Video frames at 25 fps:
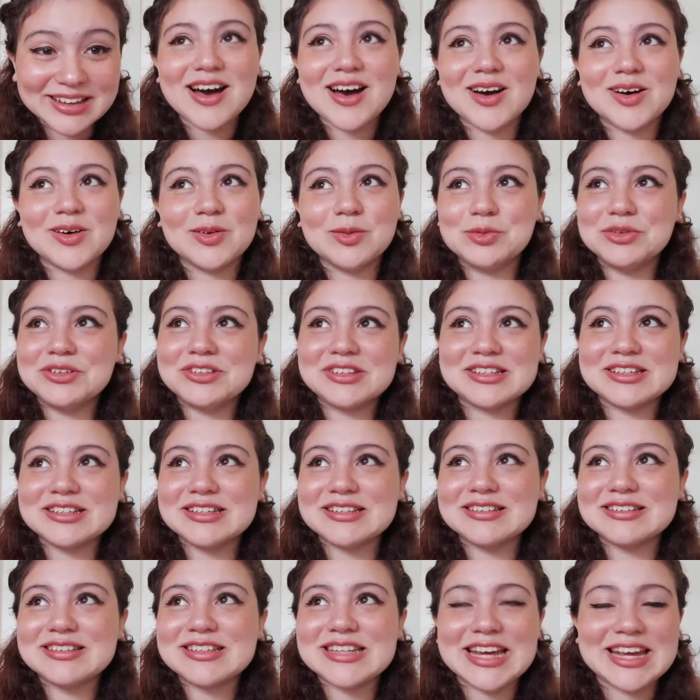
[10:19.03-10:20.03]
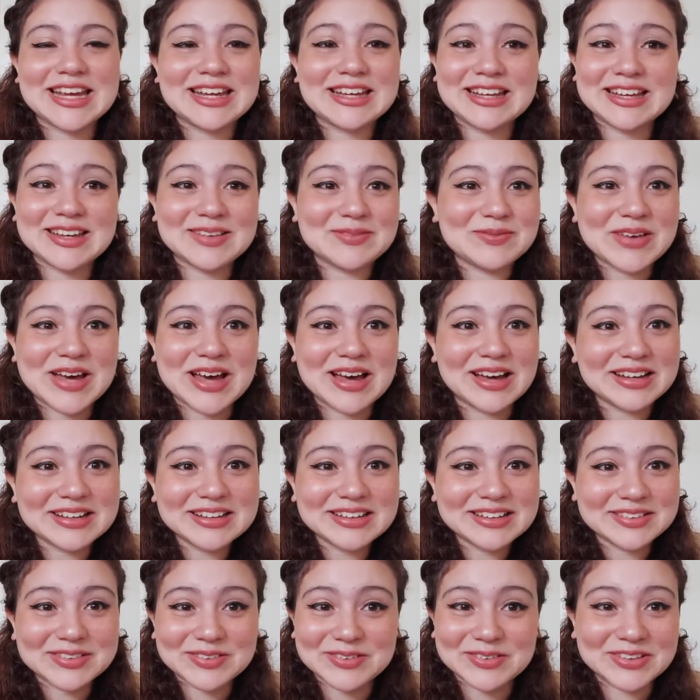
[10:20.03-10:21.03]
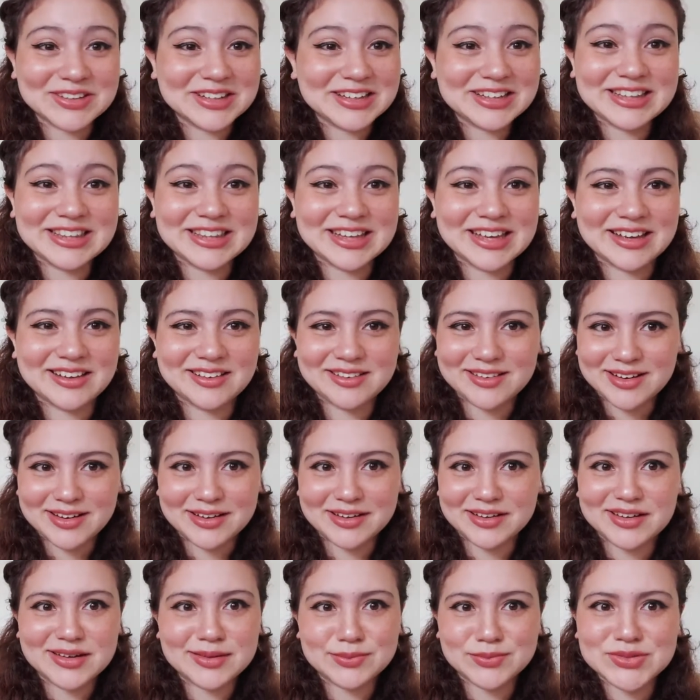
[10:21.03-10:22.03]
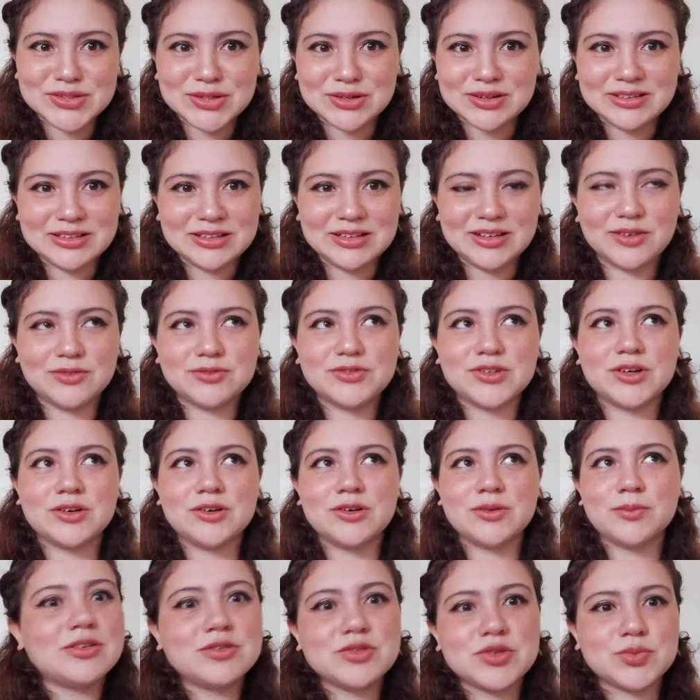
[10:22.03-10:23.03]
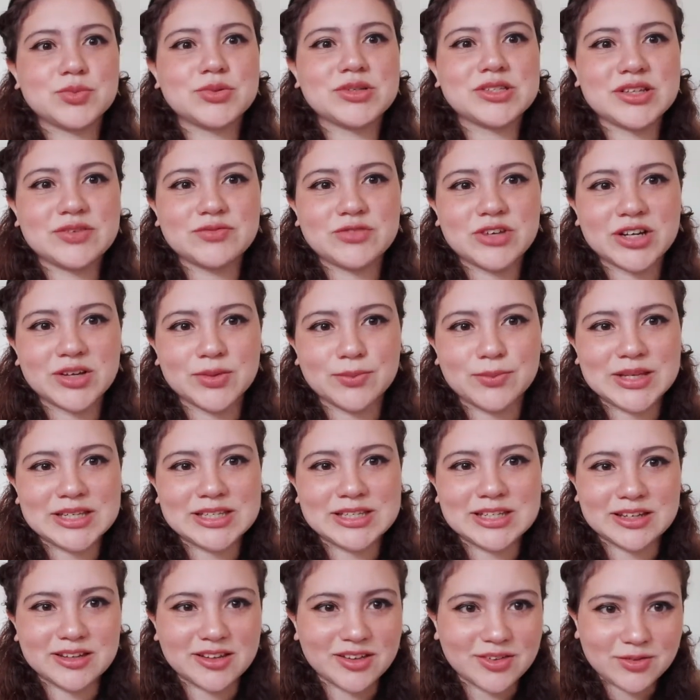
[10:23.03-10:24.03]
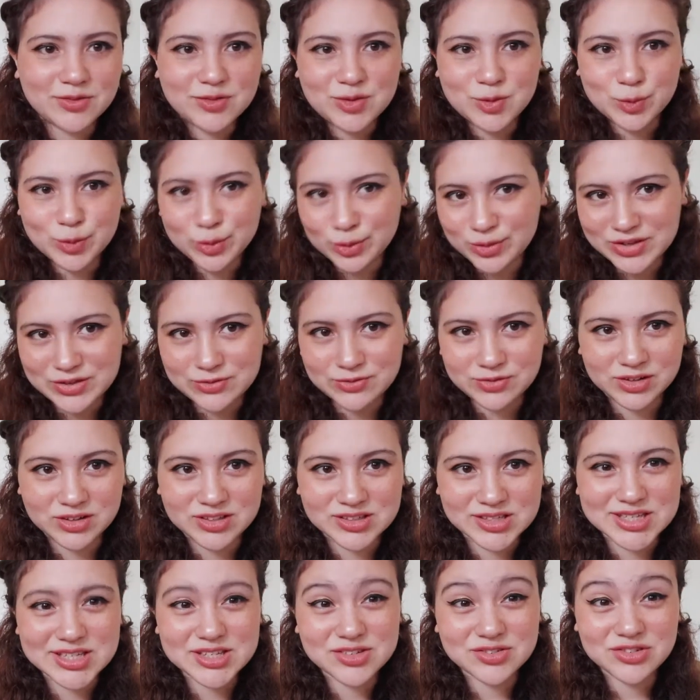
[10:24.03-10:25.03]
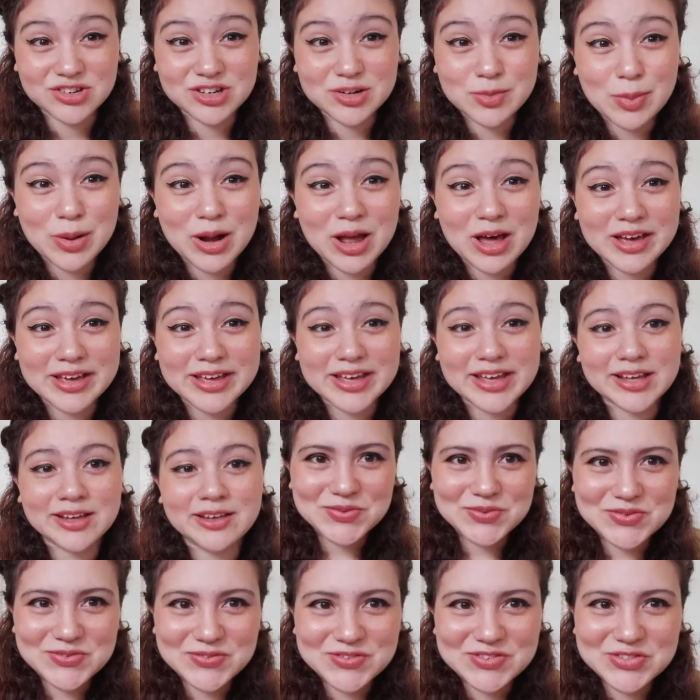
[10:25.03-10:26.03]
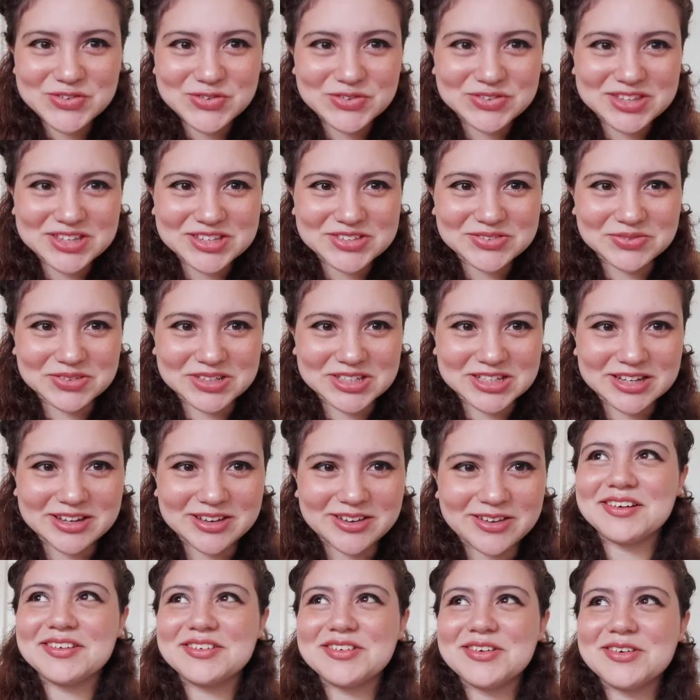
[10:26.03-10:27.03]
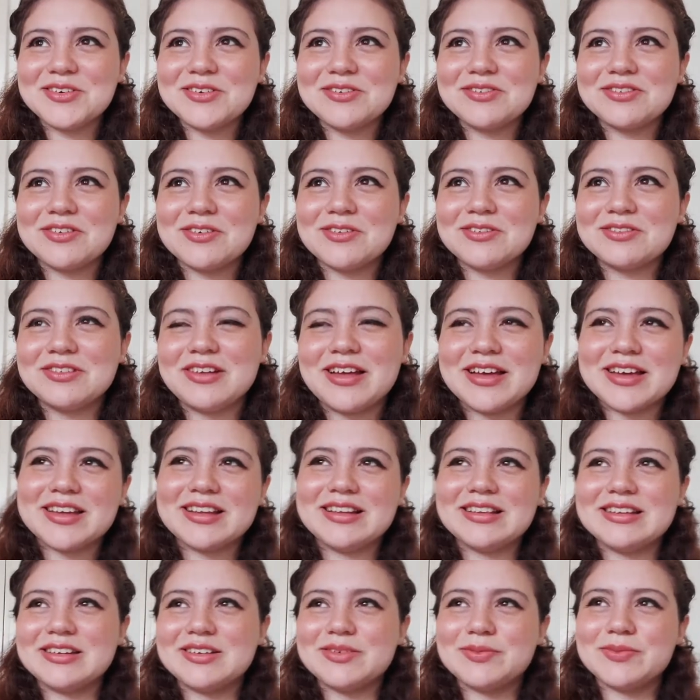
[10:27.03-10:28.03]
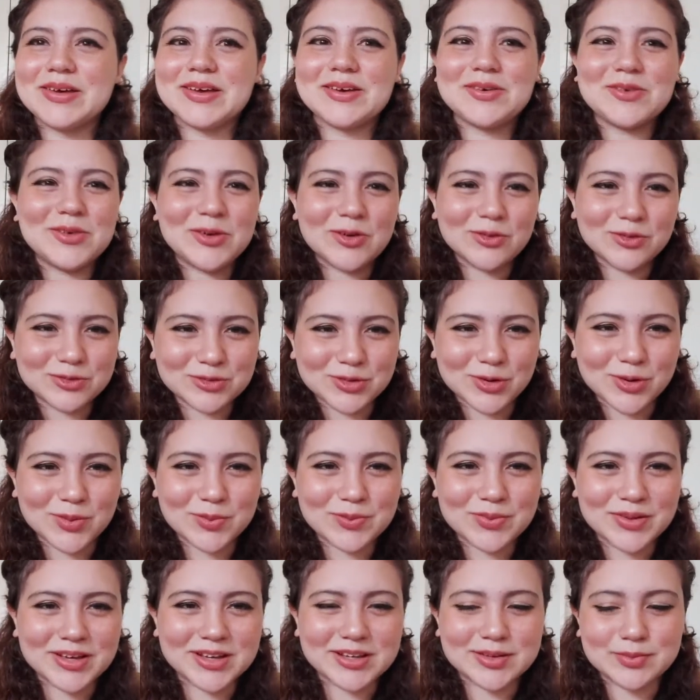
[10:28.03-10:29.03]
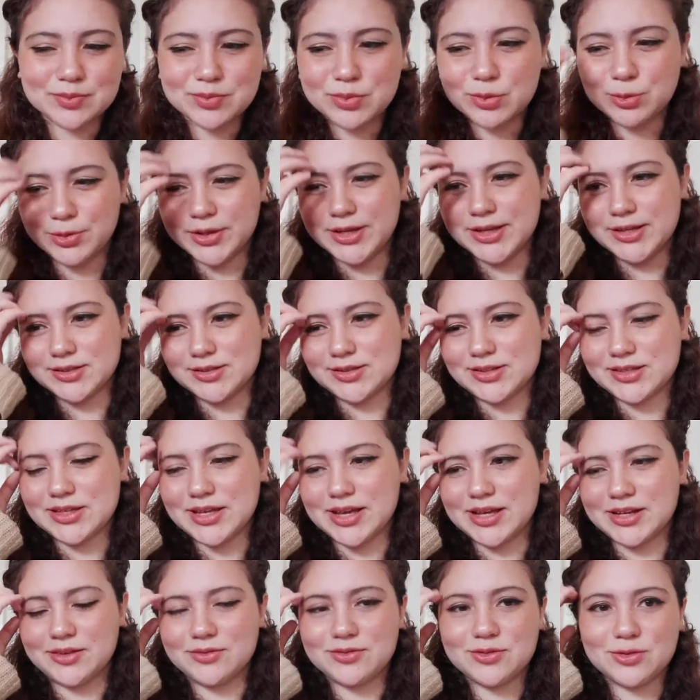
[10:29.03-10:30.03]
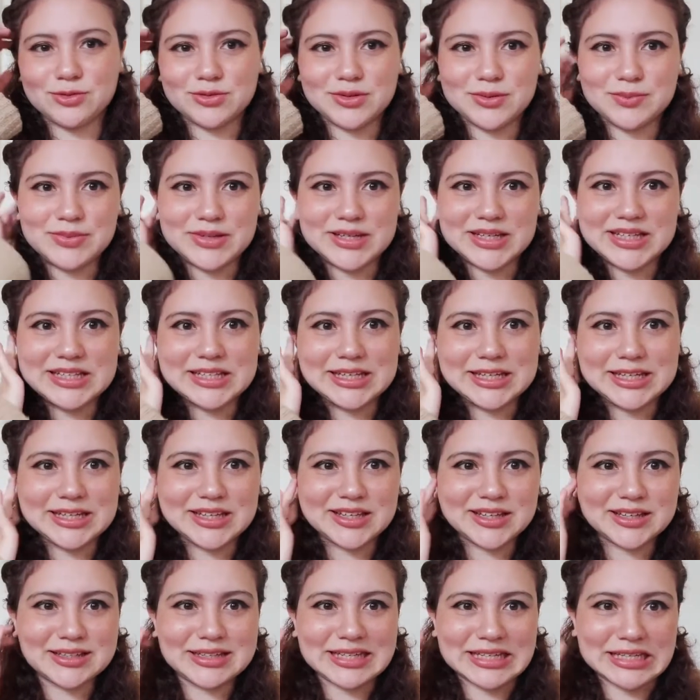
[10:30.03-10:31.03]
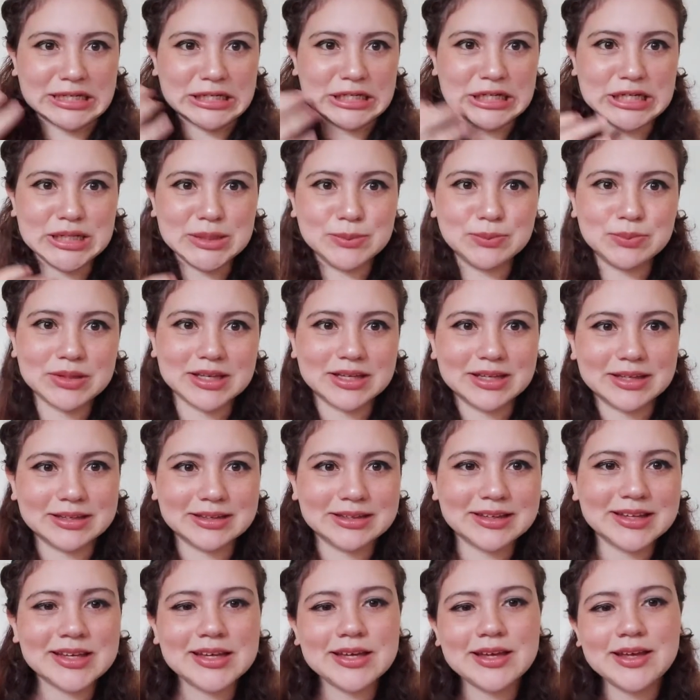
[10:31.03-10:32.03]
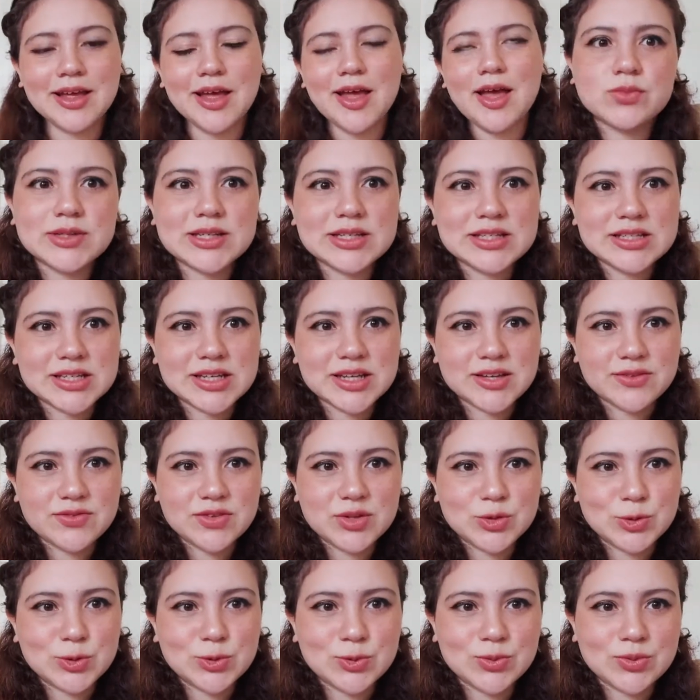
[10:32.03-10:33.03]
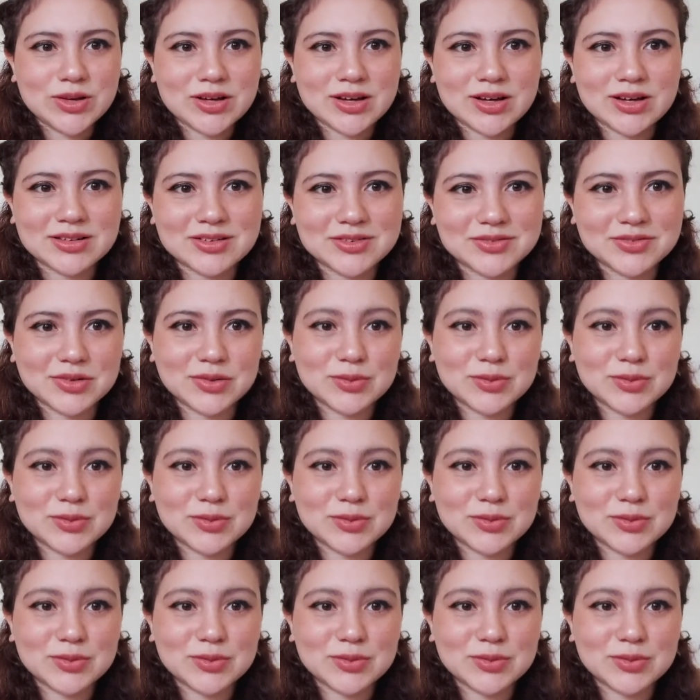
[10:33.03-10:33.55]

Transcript: I wouldn't take it back or anything. I absolutely love Durham. 100% recommend it if you were even considering applying. If you've enjoyed this video, I know I've gone like a little bit off topic at points and I've gone a bit like deep in. I wanted to give you kind of an